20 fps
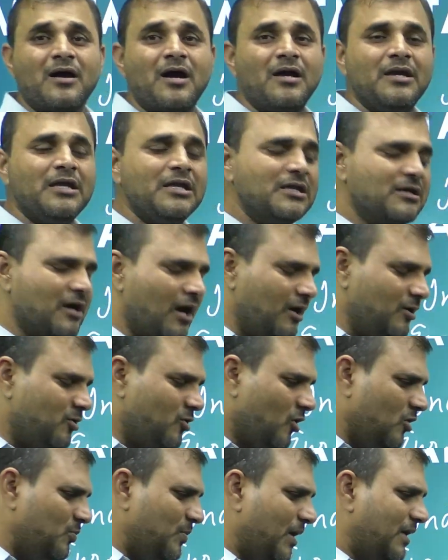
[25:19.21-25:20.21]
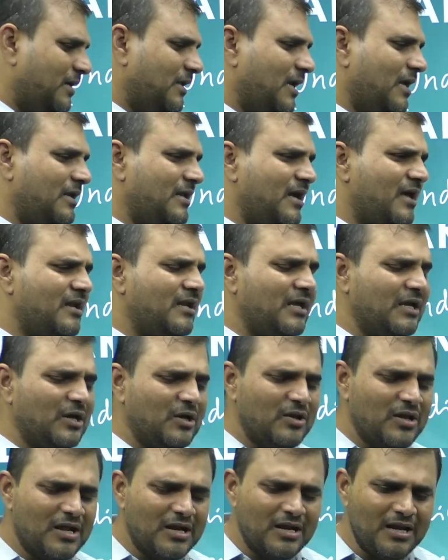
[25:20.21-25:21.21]
In cantonment area,
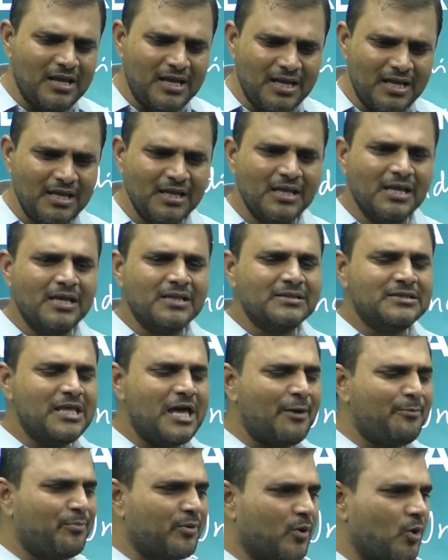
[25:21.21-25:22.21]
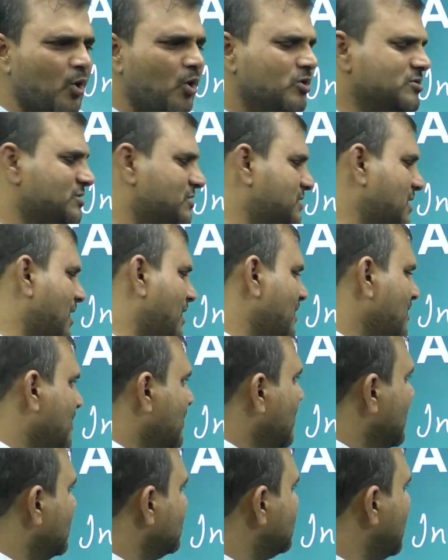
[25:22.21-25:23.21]
regularly they approached,
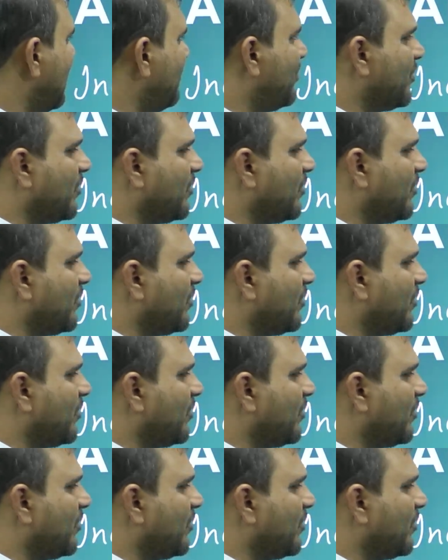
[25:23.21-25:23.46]
they